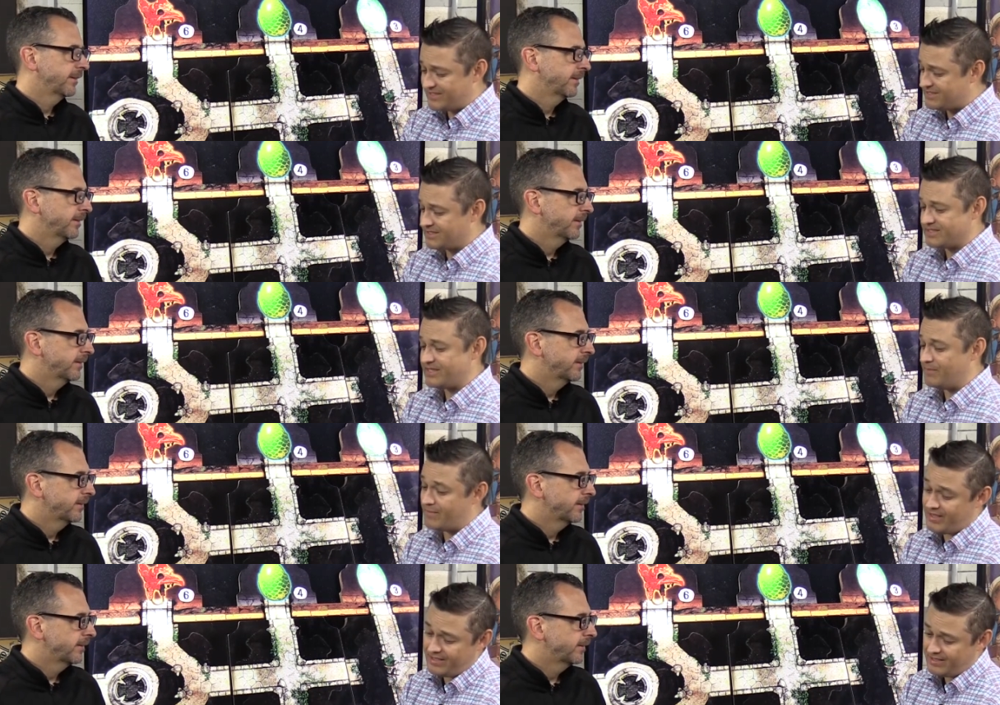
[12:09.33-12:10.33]
Speaker 1: fate sticks that
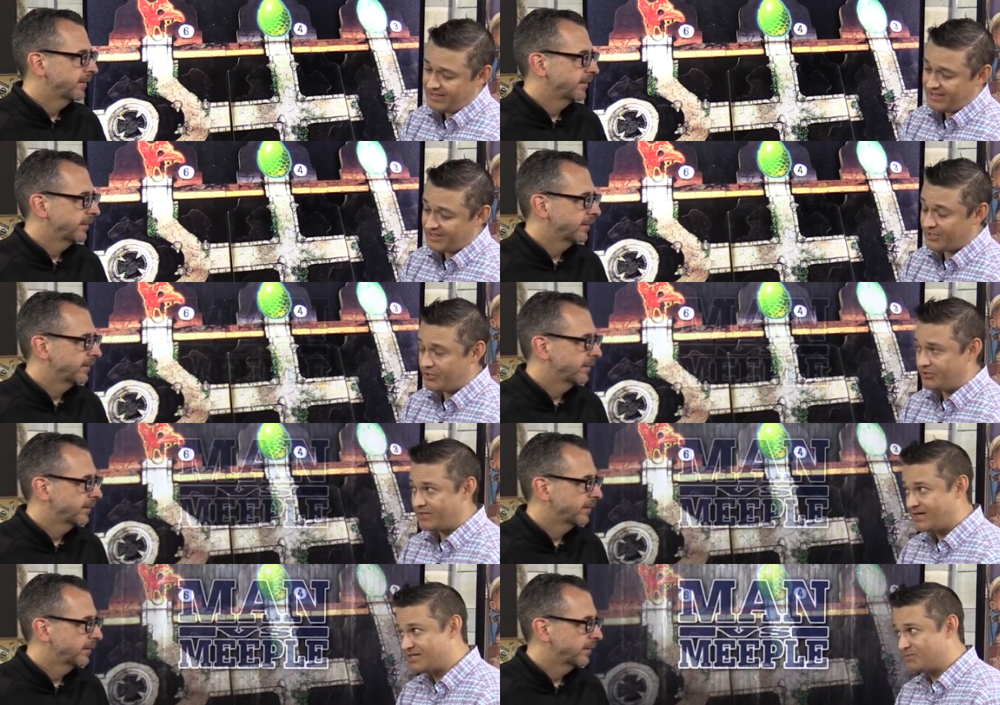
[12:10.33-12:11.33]
may allow
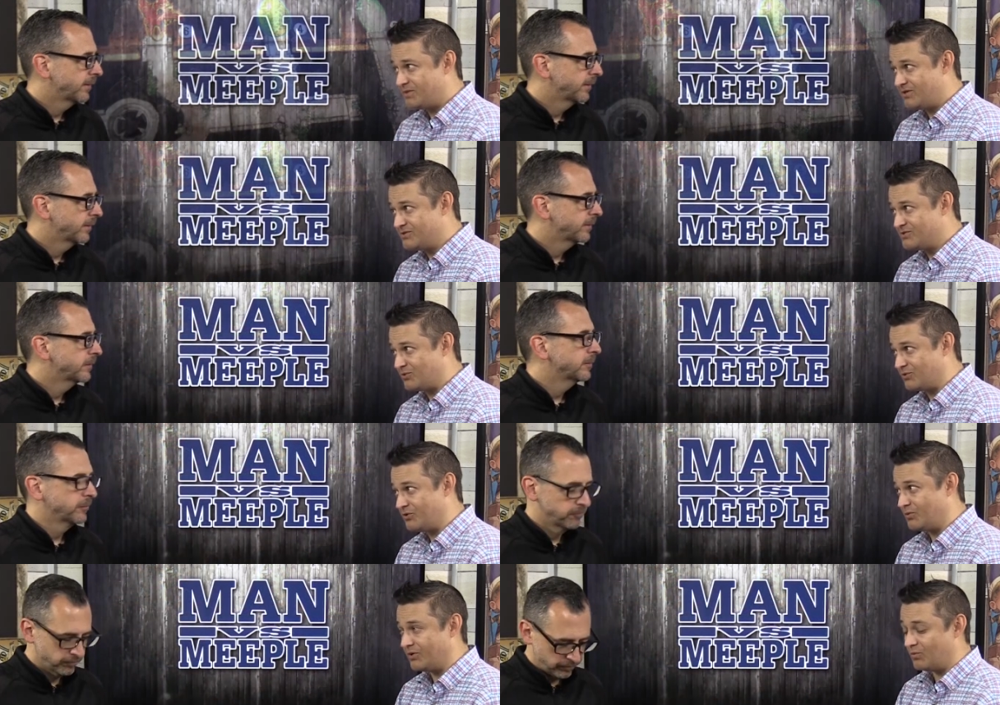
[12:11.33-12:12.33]
you to cast spells,
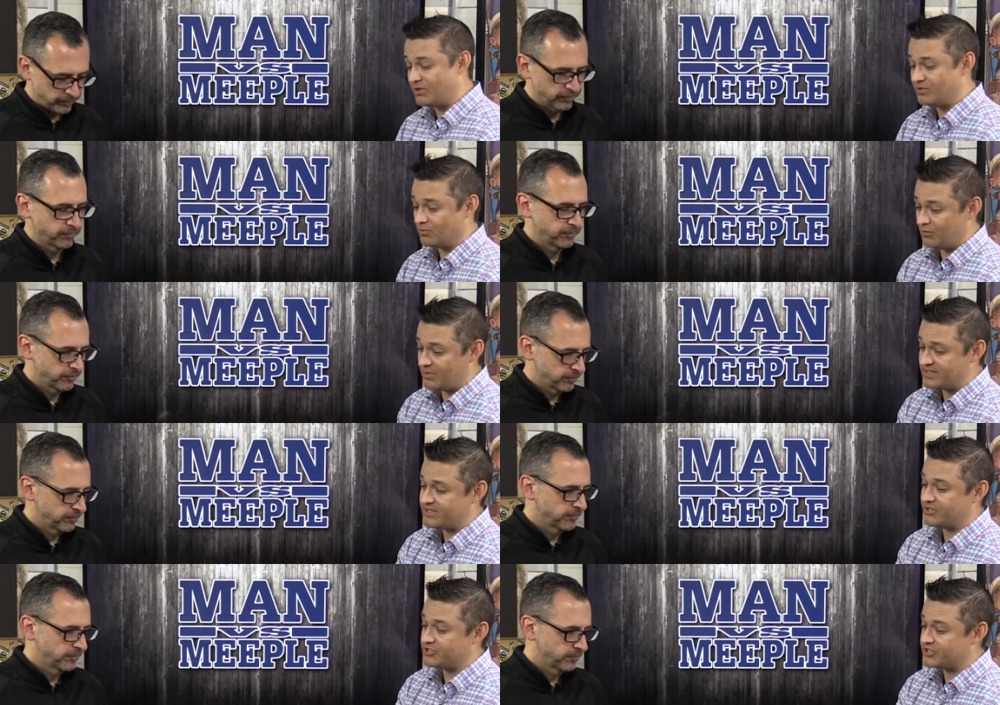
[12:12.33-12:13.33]
or do you want to roll
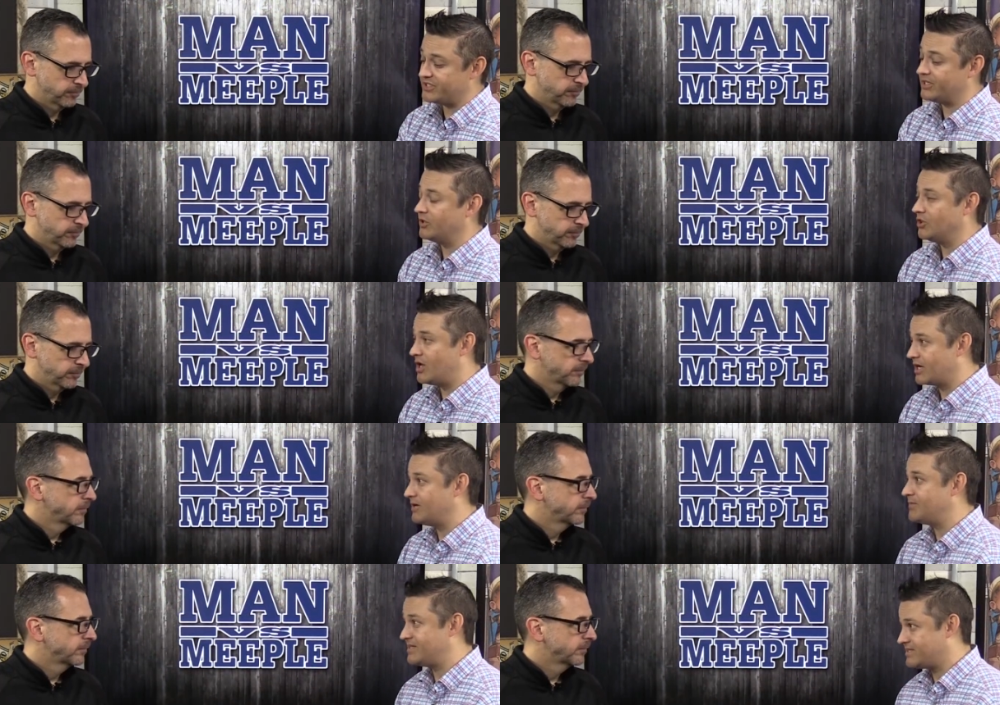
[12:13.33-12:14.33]
ones that are just going to
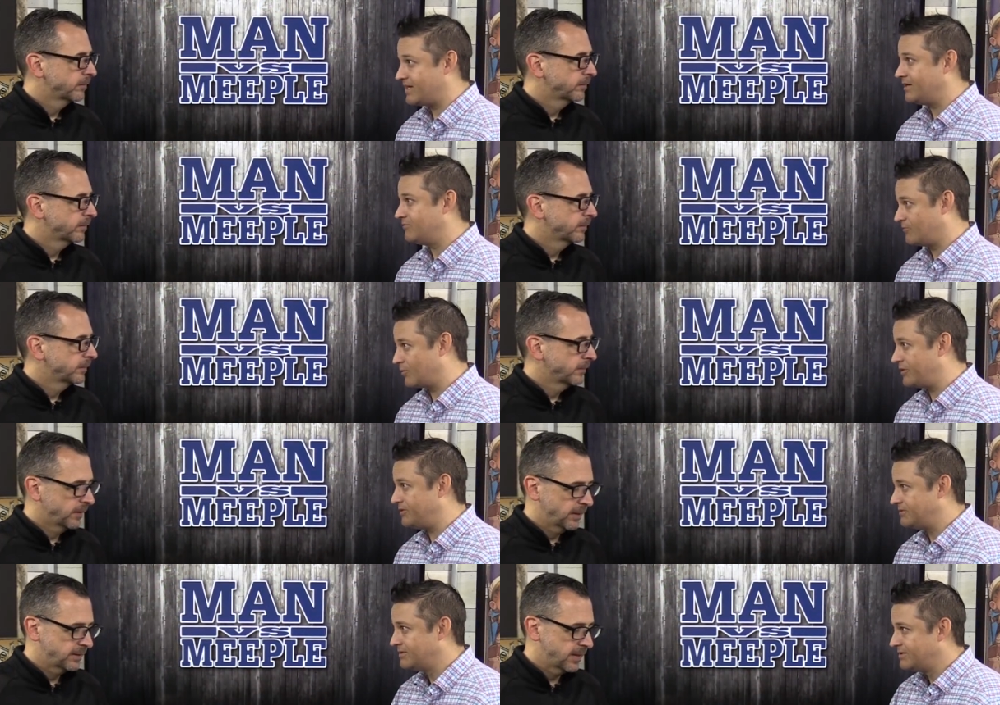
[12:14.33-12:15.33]
lock up that tile for
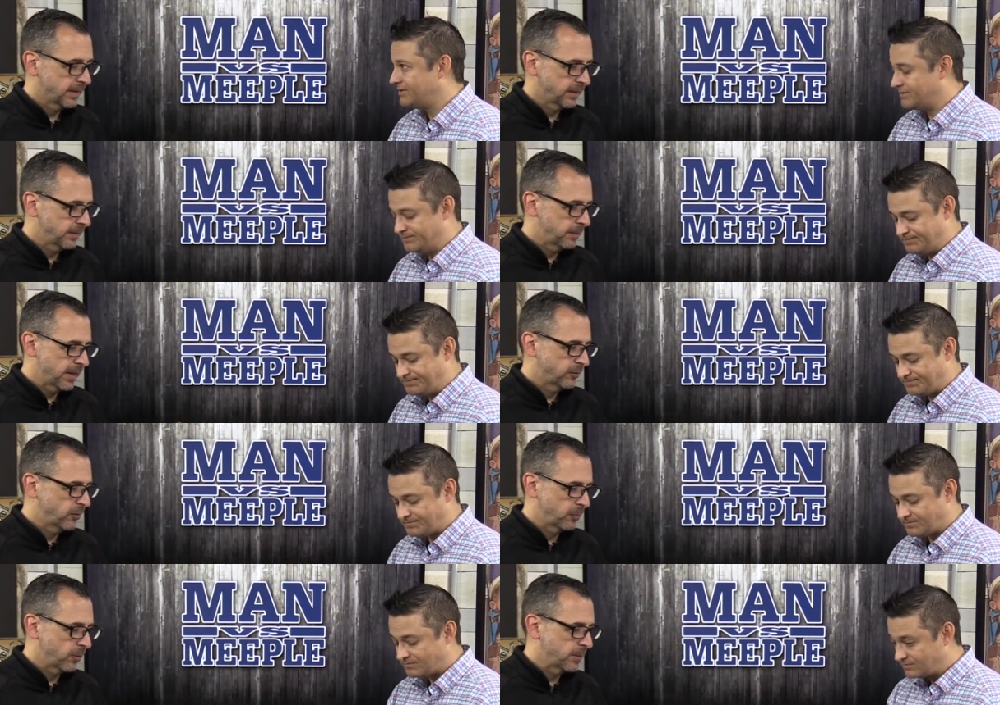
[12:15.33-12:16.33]
you?
Speaker 2: Exactly. And back
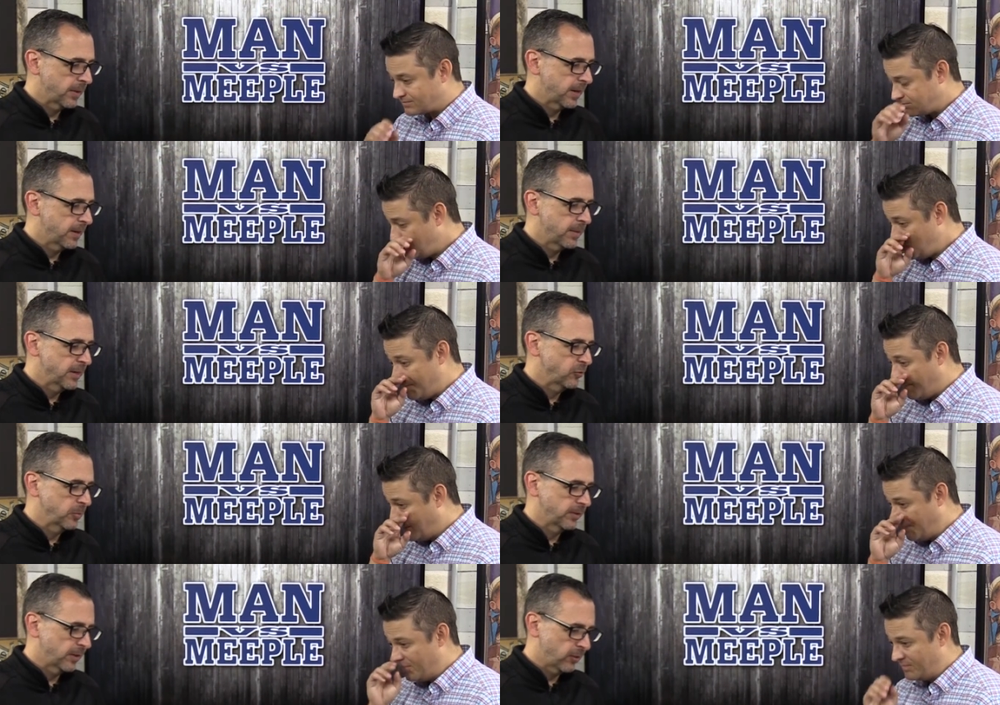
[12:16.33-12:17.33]
to your point about hand
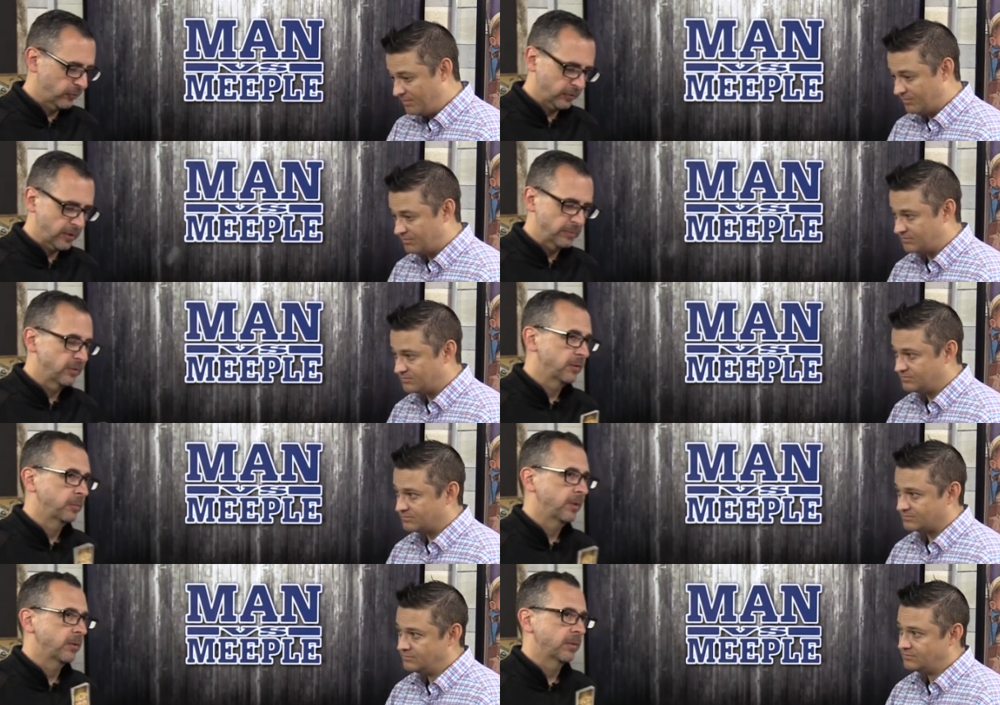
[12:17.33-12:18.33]
management, that also comes
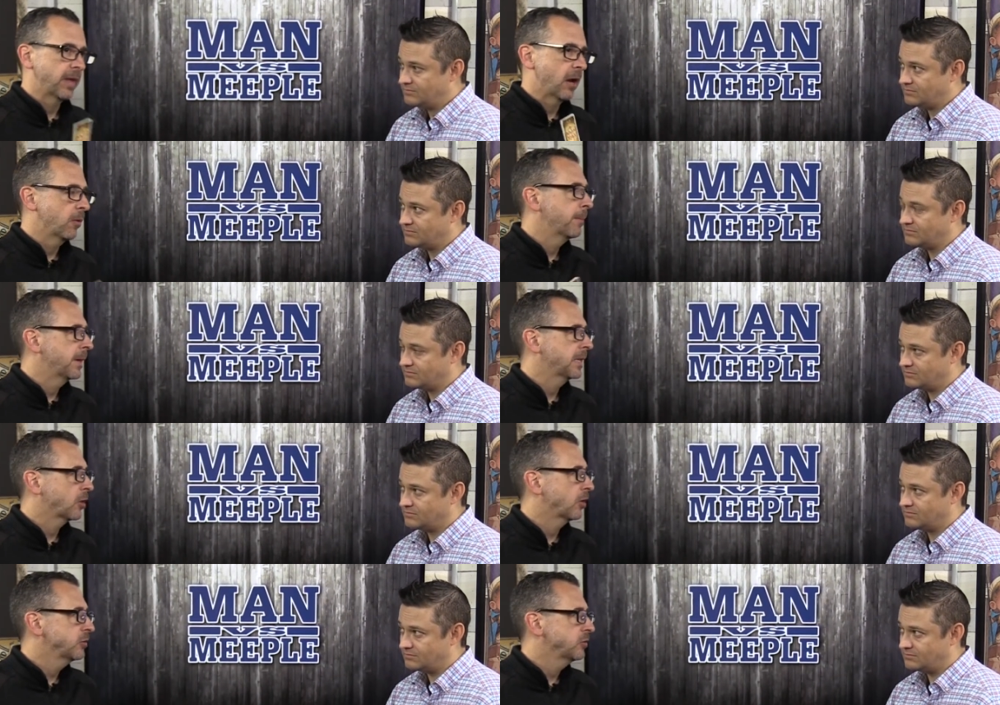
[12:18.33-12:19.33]
into play with how many
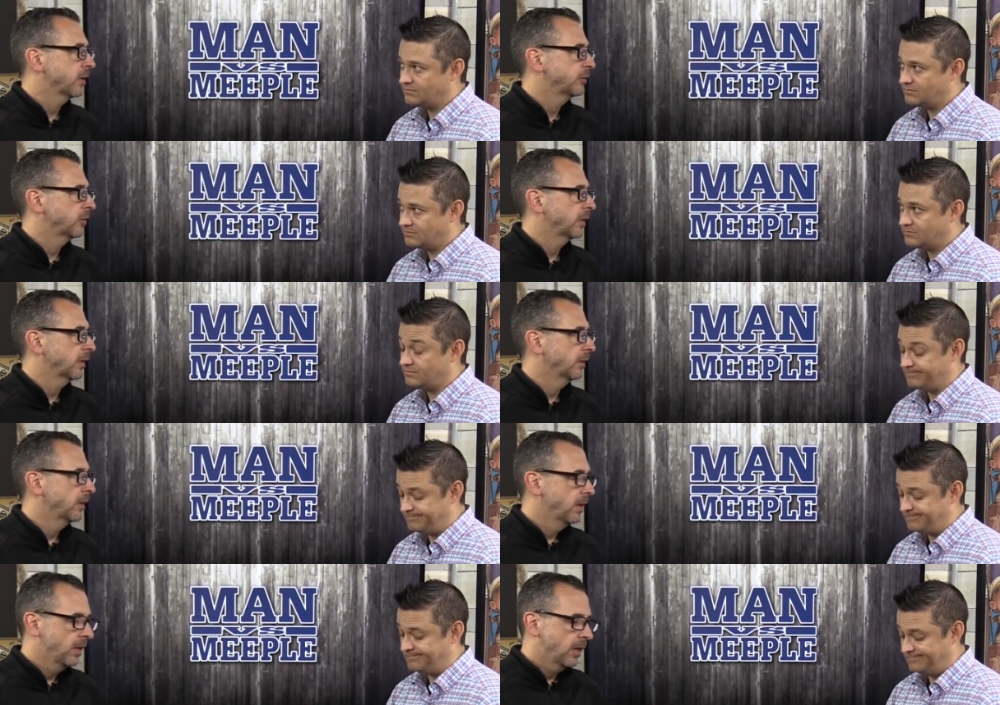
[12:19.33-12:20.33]
cards you have in your
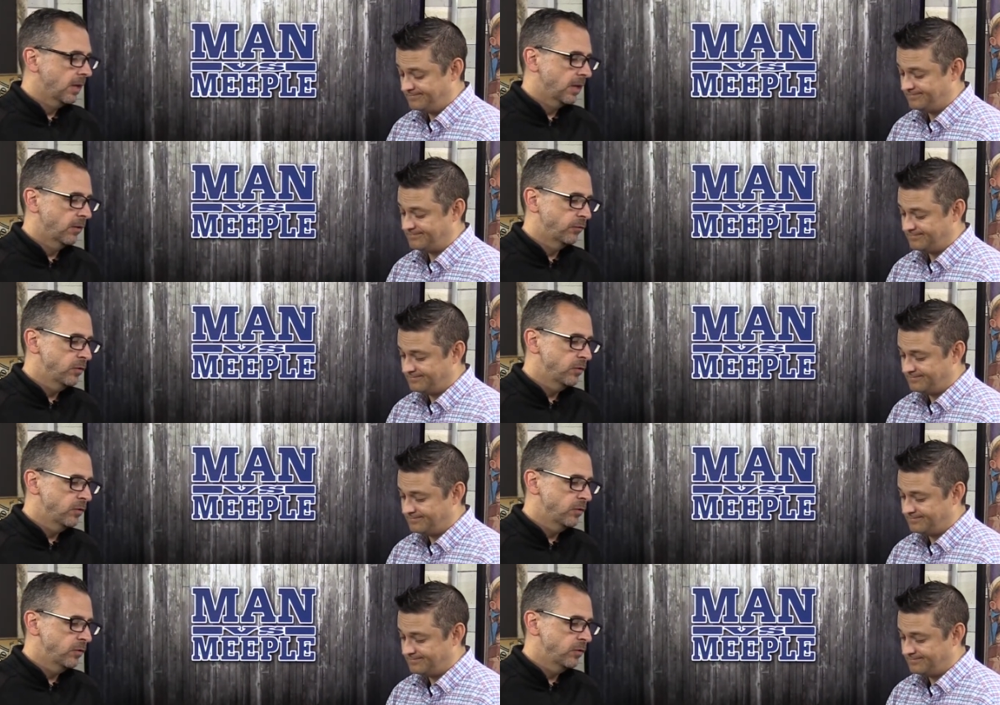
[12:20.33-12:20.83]
hand. Mm -hmm. If